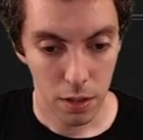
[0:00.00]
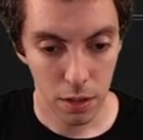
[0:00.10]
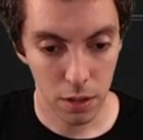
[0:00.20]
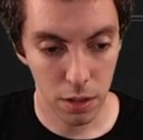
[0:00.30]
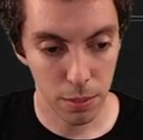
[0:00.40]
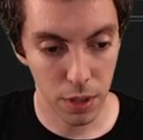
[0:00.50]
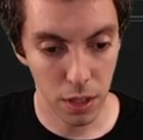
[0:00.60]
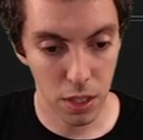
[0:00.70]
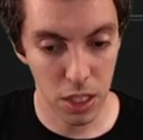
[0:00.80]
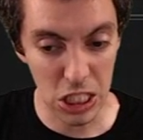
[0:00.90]
Oh
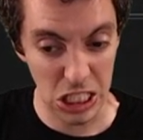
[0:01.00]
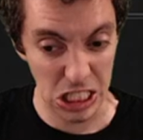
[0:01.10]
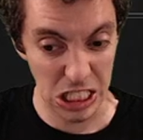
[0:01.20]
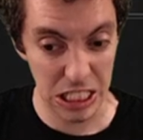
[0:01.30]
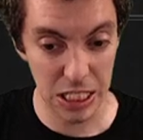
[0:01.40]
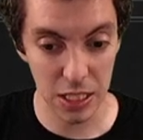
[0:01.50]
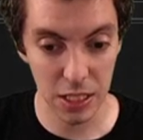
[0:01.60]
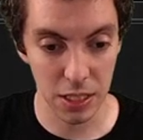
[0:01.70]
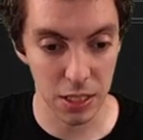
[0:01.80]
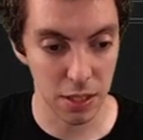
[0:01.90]
my god,
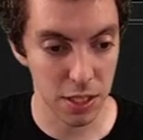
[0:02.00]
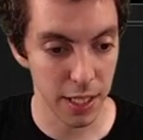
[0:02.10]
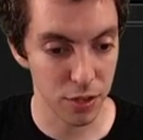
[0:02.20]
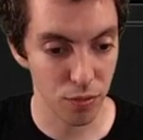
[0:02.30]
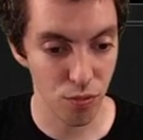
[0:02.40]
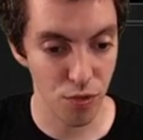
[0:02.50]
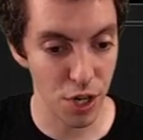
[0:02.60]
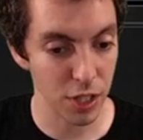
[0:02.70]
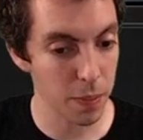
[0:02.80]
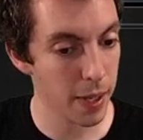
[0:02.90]
oh, this hand's
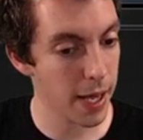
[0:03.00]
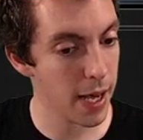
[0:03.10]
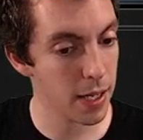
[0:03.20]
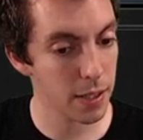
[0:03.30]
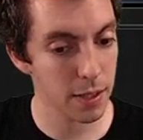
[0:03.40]
really bad.